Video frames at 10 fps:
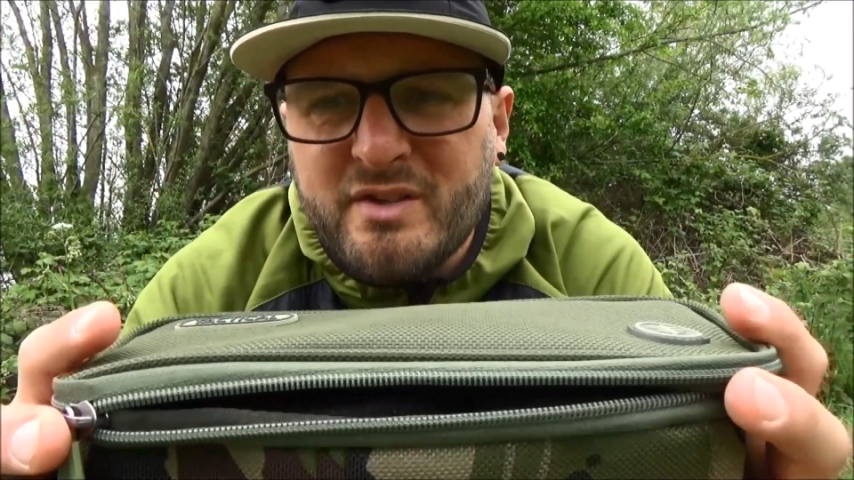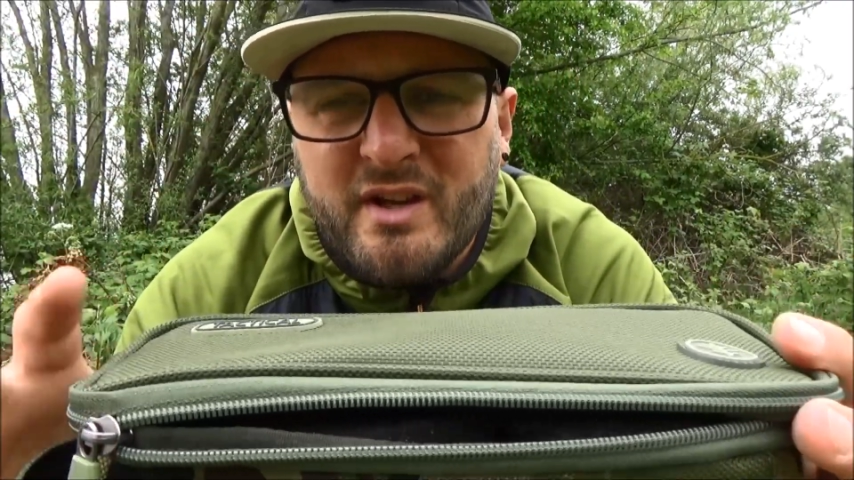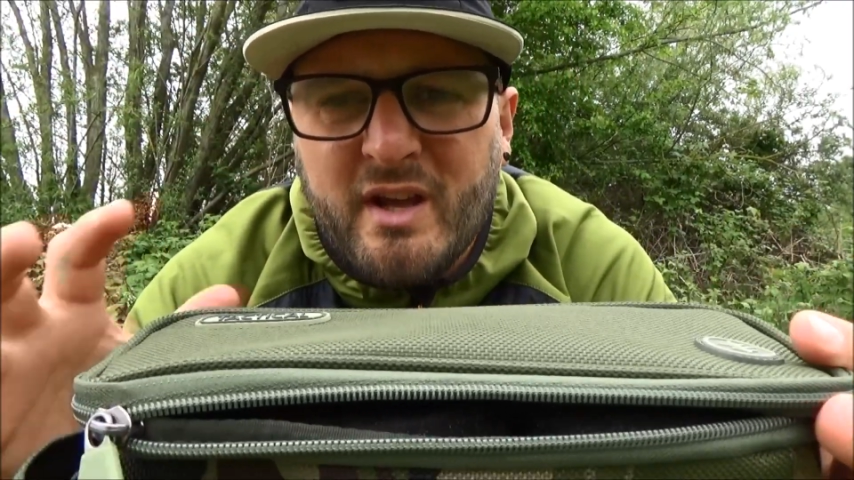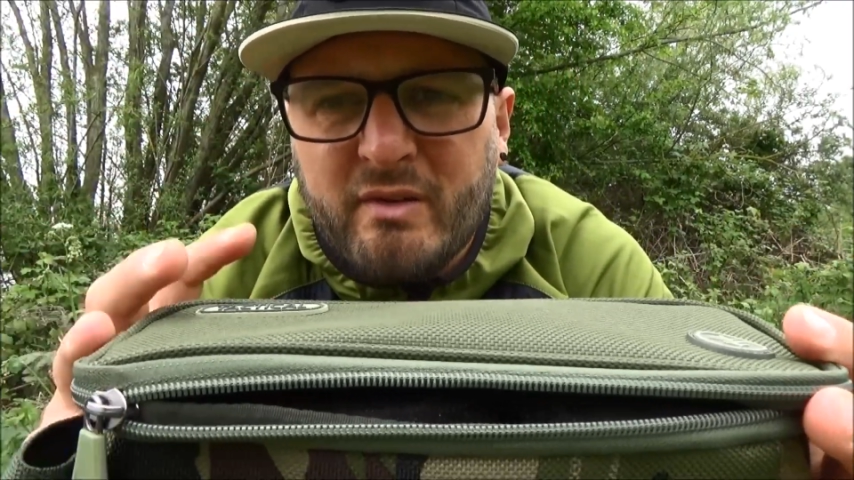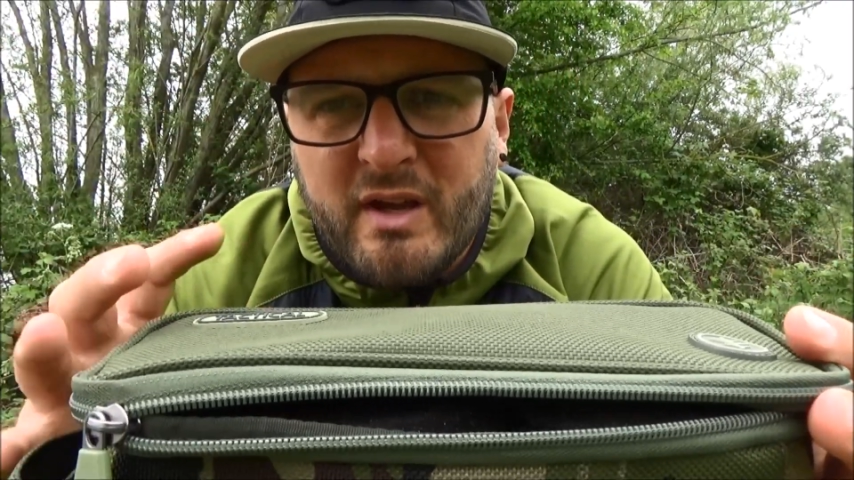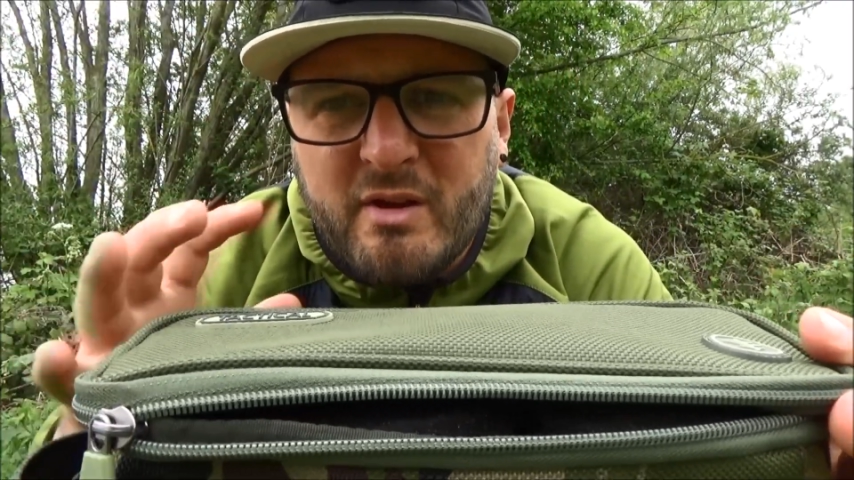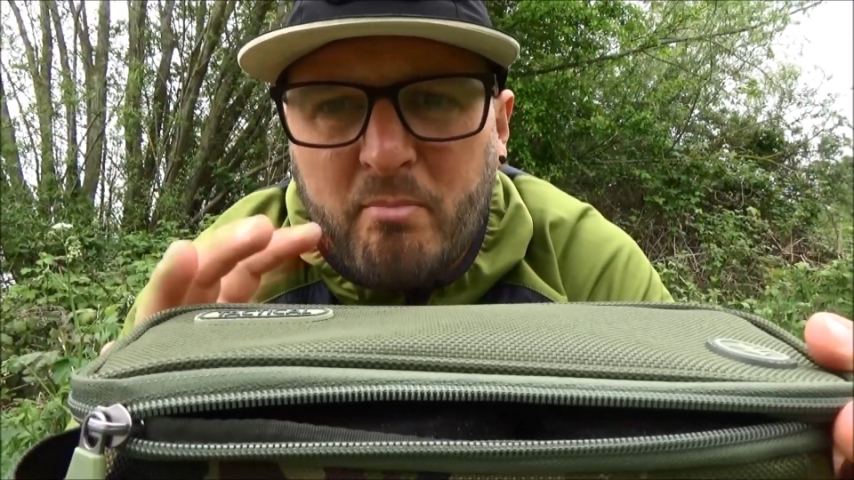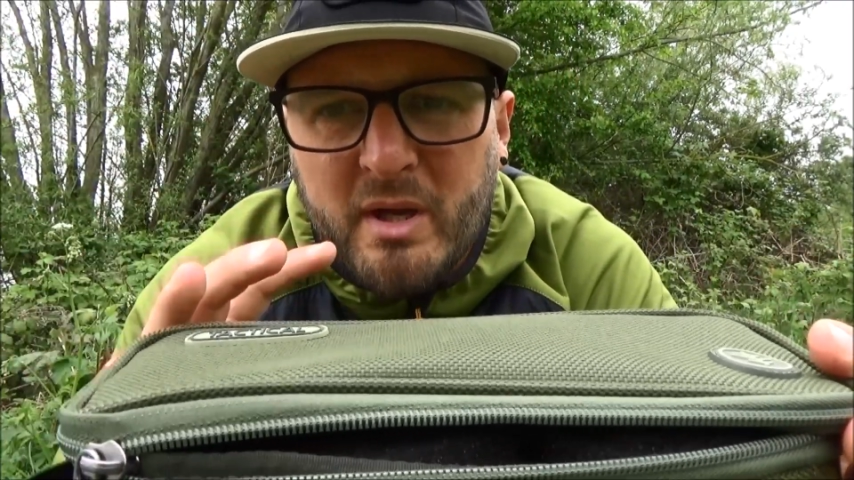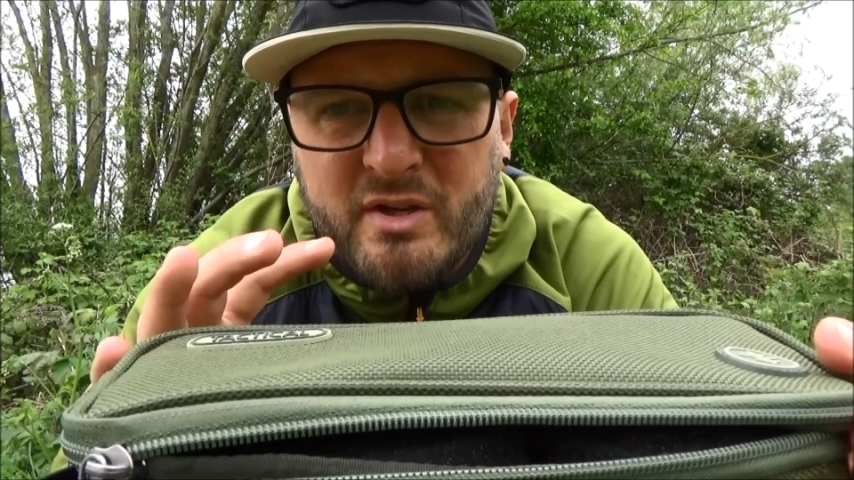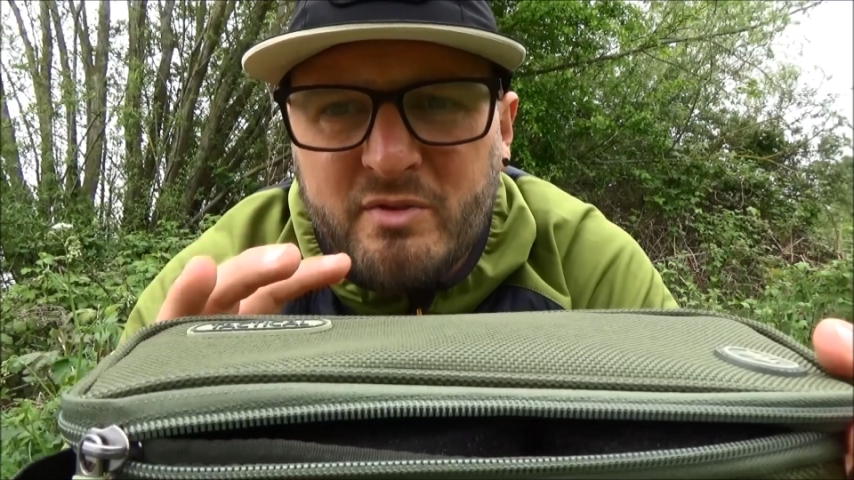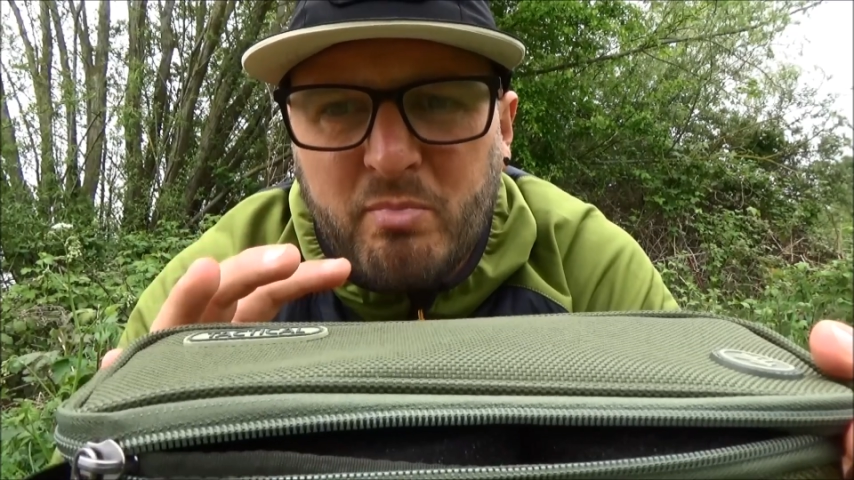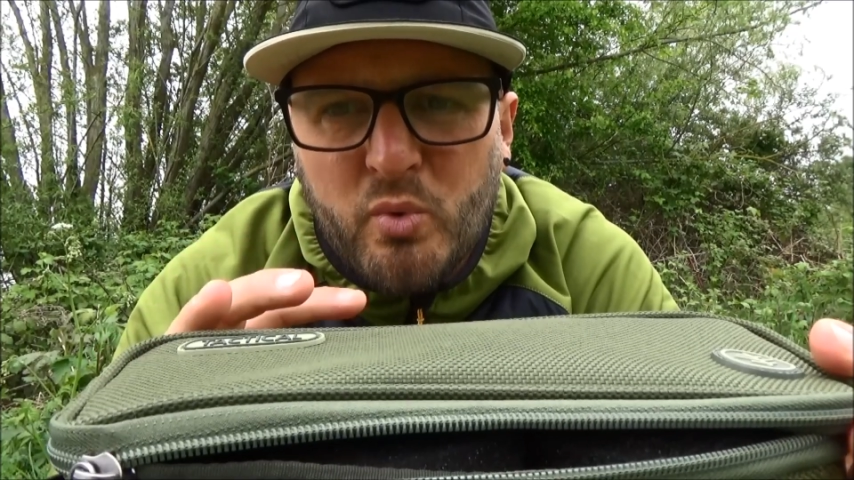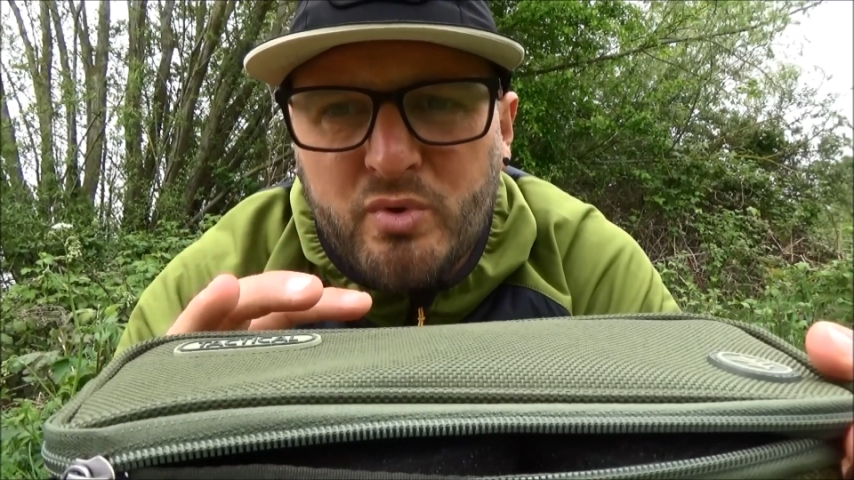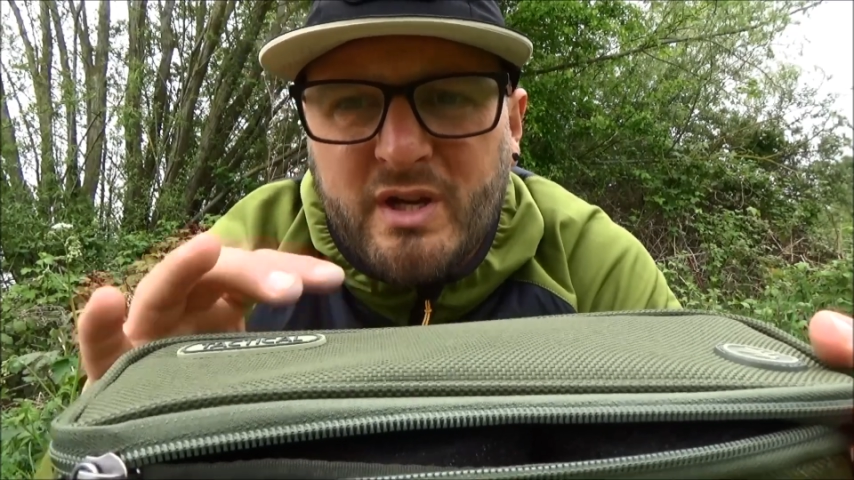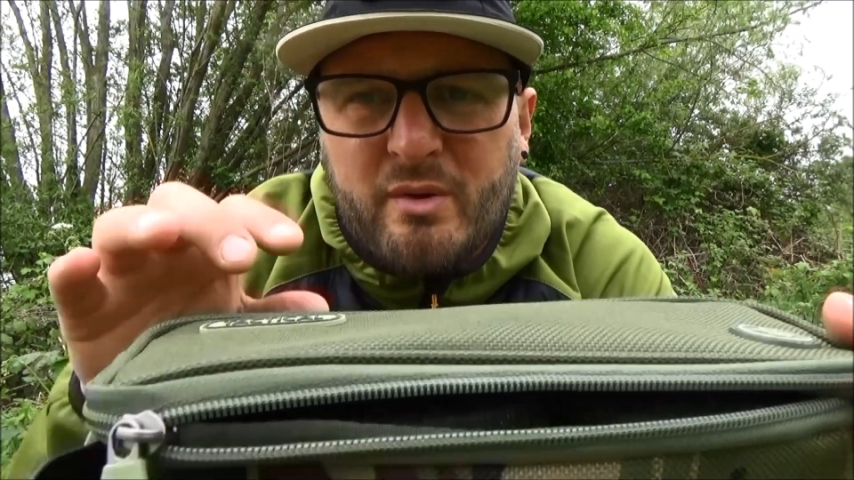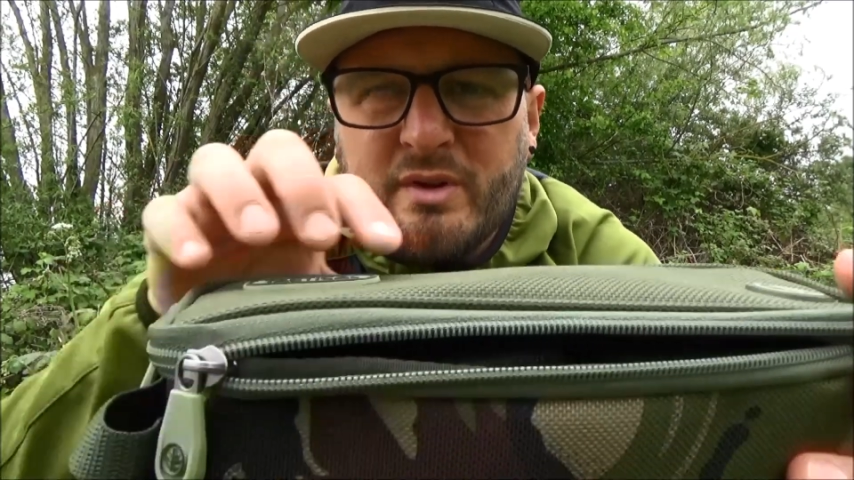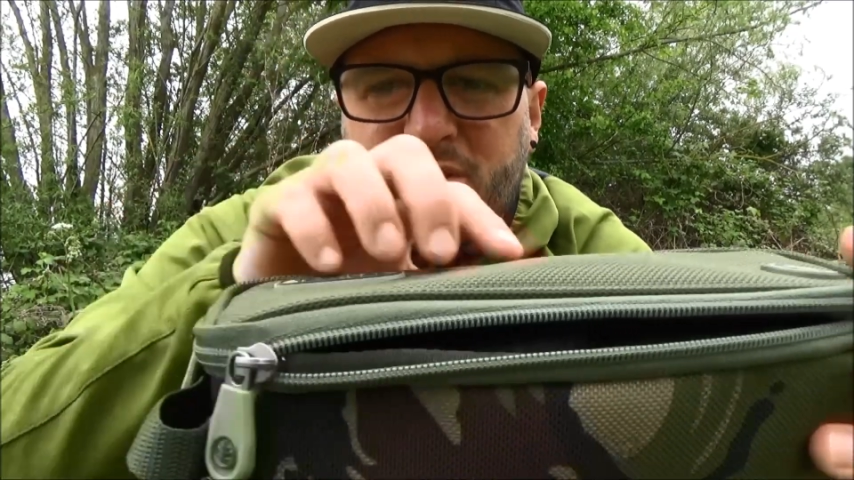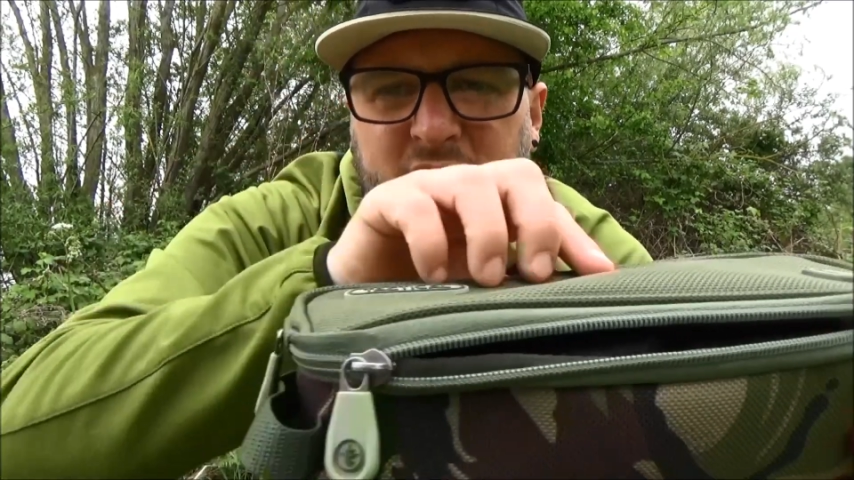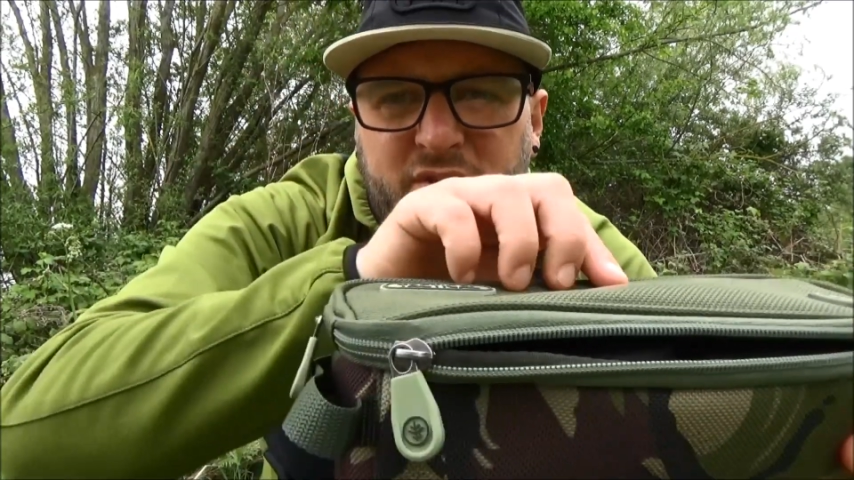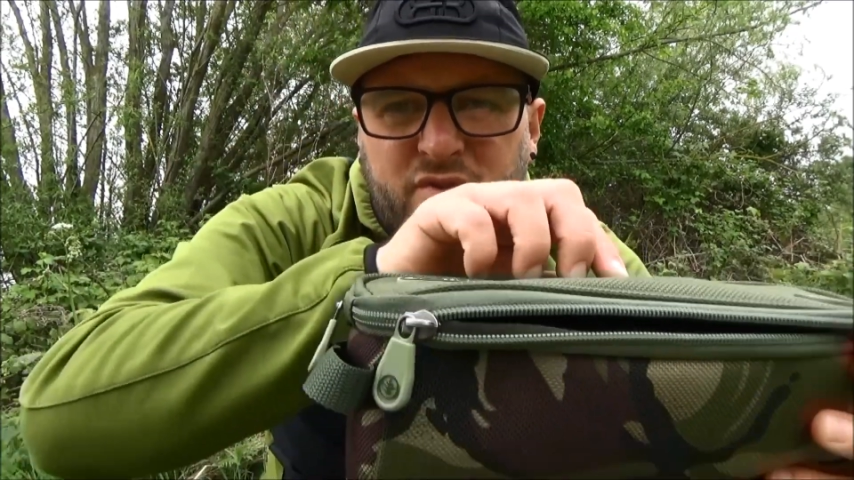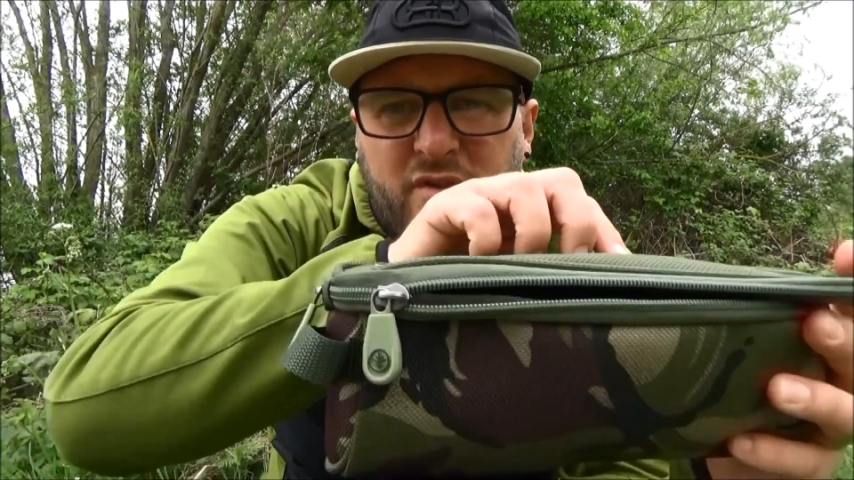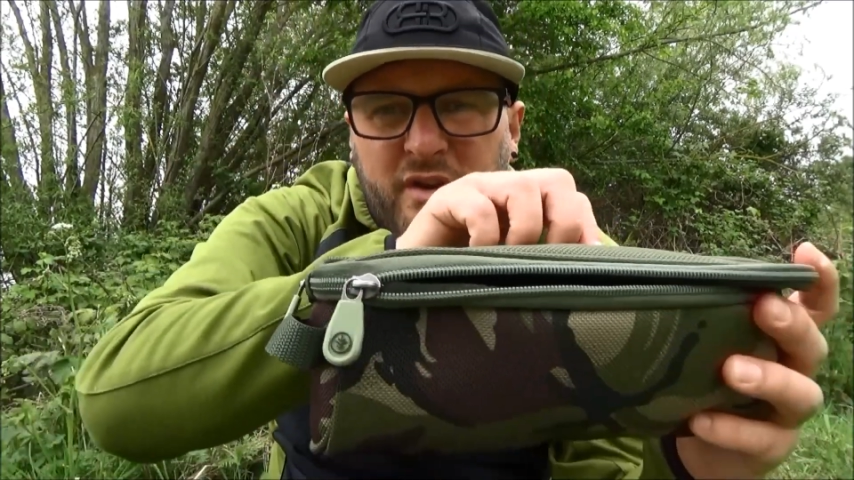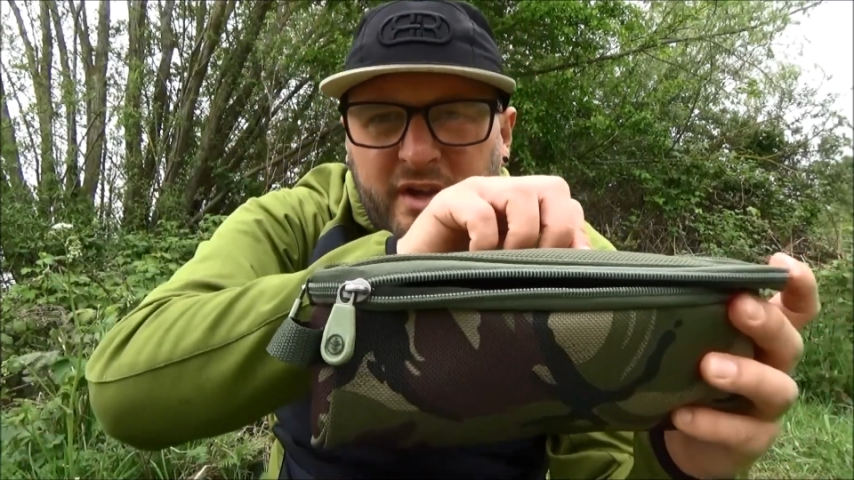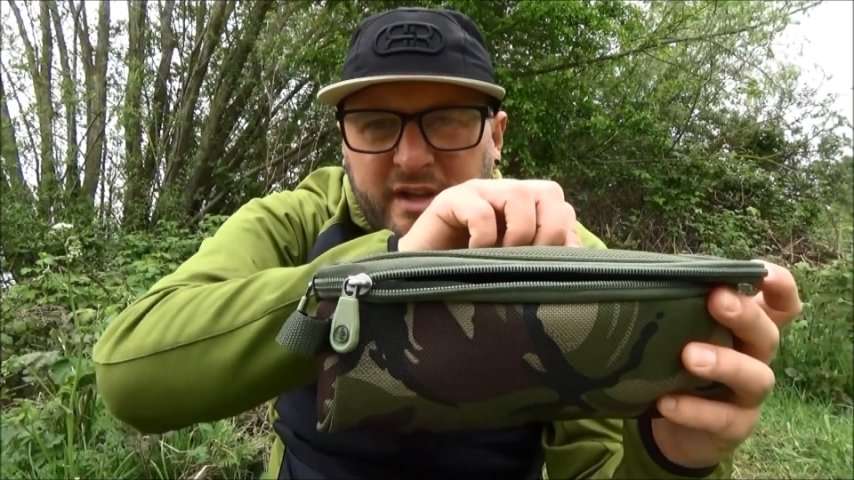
in there and get your big spools out, etc.